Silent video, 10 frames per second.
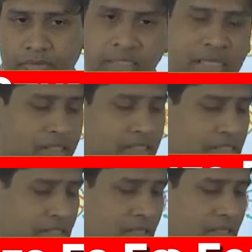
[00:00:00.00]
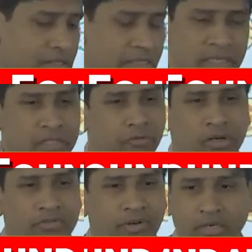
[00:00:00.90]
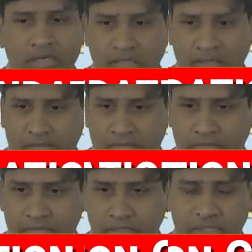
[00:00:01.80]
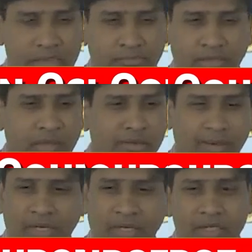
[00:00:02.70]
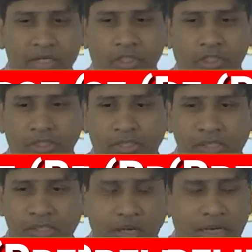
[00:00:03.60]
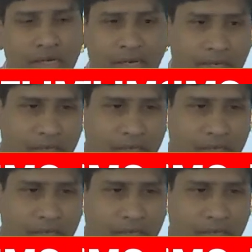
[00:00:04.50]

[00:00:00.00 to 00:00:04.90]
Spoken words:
See, that is for different reason. That is something climatic conditions and